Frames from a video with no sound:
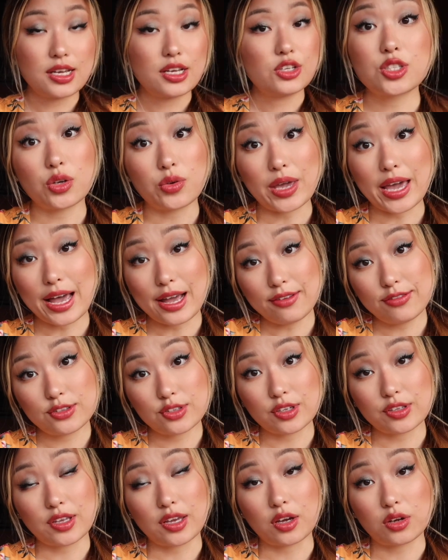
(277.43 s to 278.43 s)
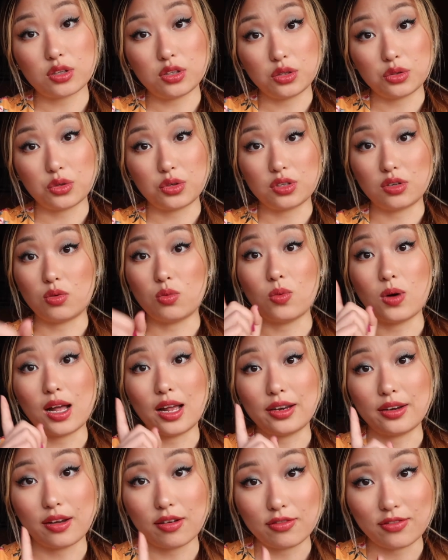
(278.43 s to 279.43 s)
So you have to include
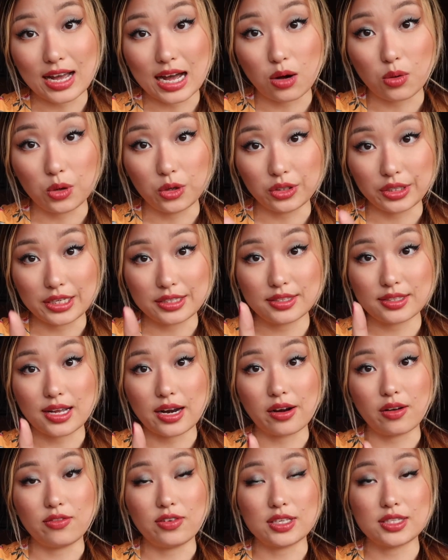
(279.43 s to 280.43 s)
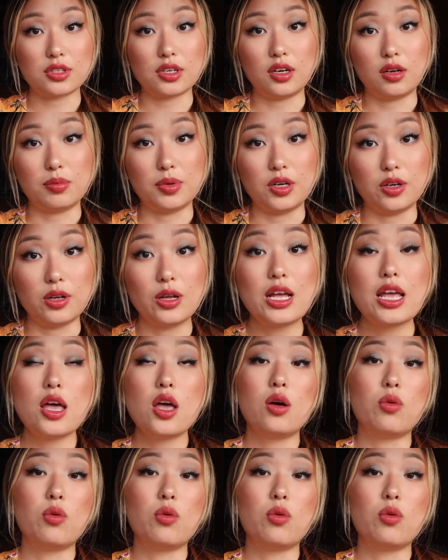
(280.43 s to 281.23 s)
1 vowel instead of a syllable,